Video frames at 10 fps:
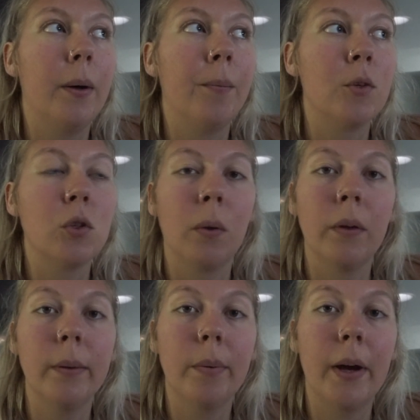
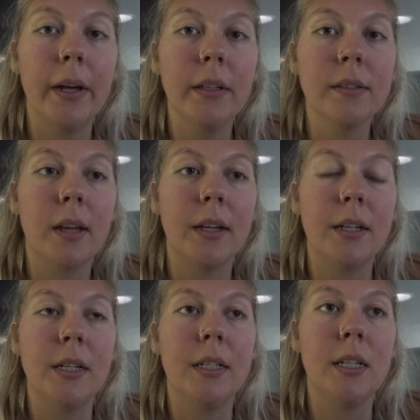shoulder press. I
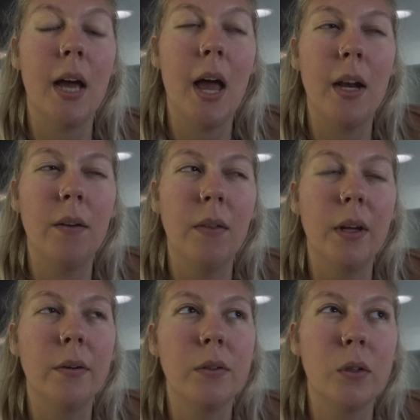did 10 of
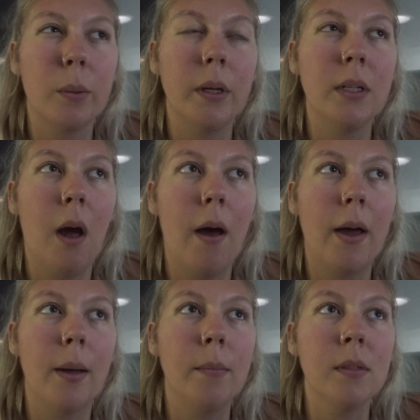those 3
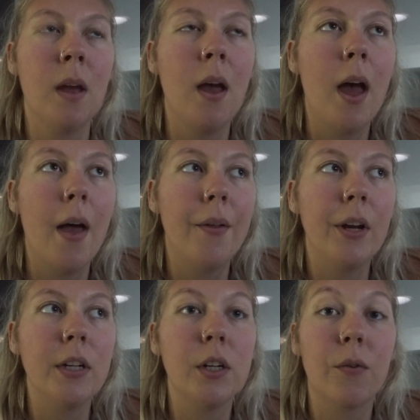times. And then
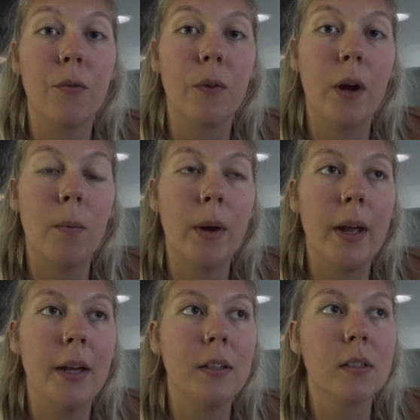I did a front
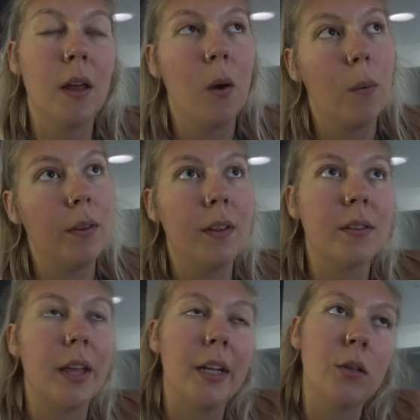raise with
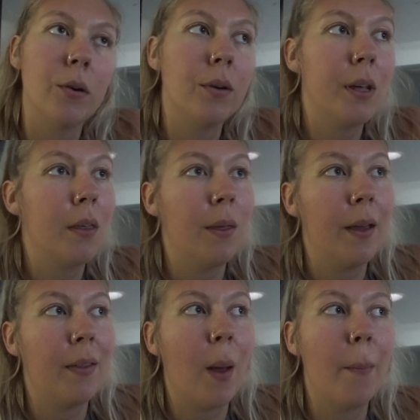this like turny
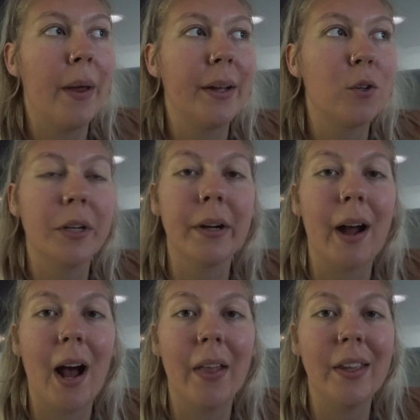thing that my trainer
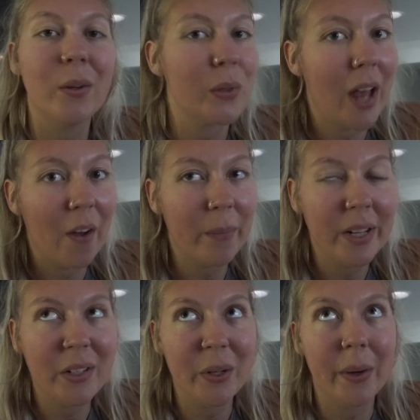Allie used to have
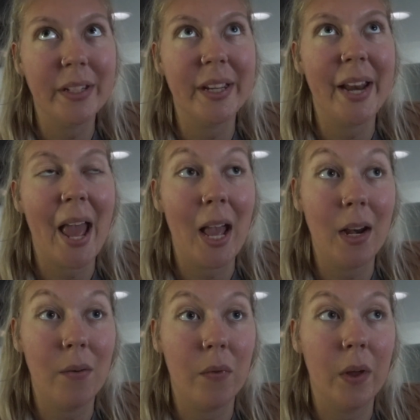me do. I did 8
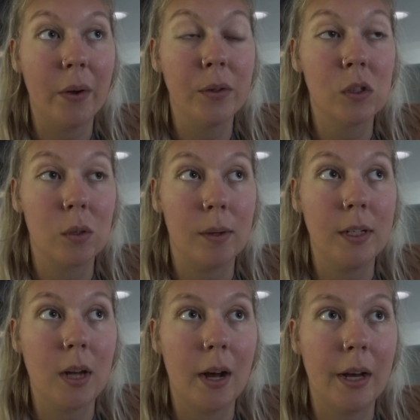of those 3
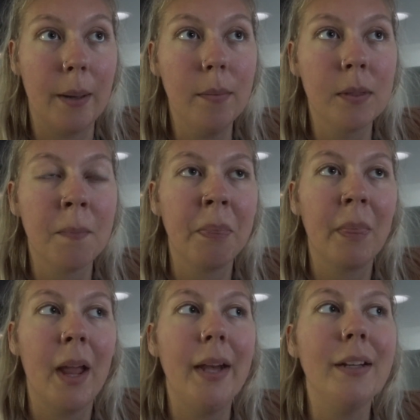times.
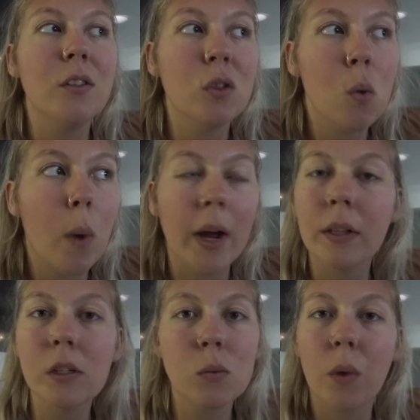And I swear
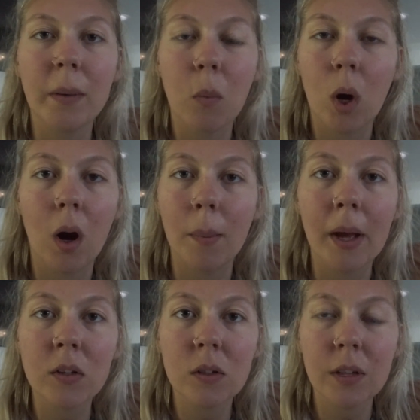there's one more arm
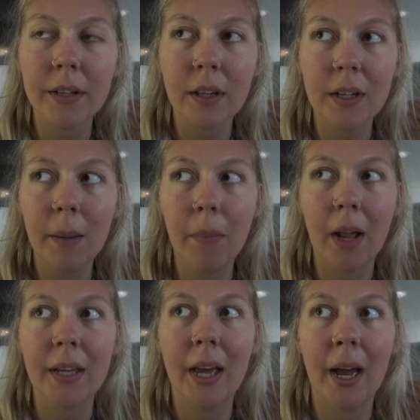exercise I did, but
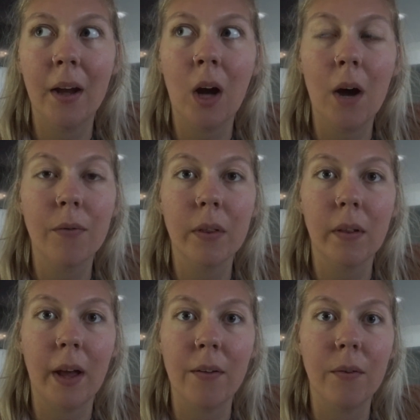I cannot for the
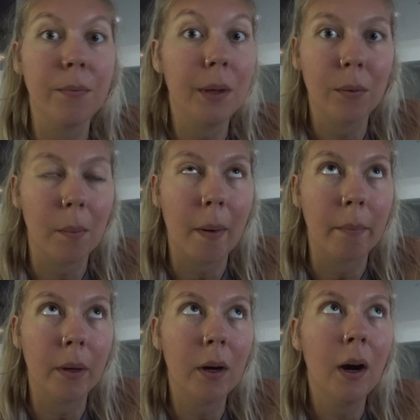life of me
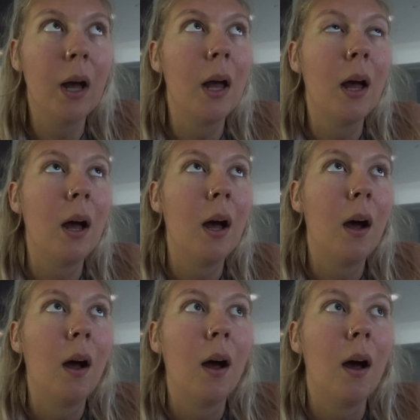remember.
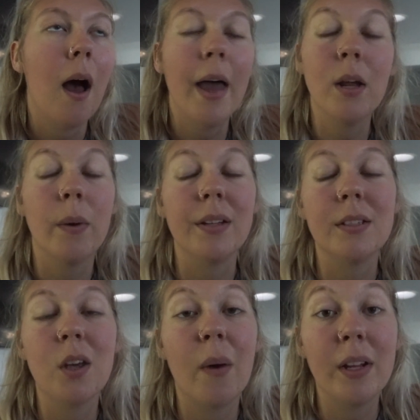Anyway,
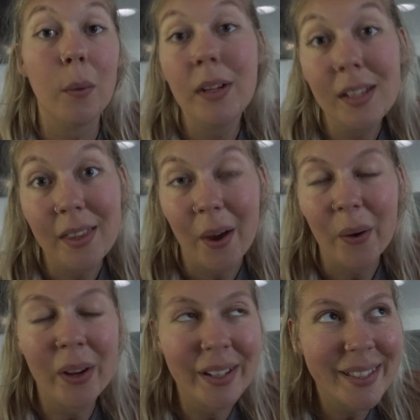so I know I did
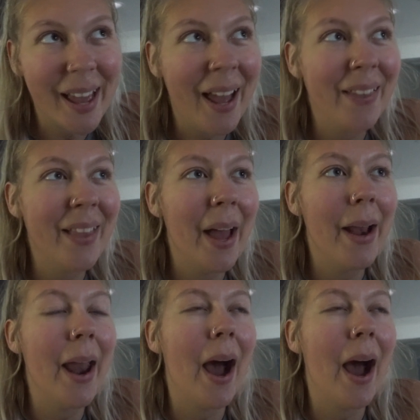those. And then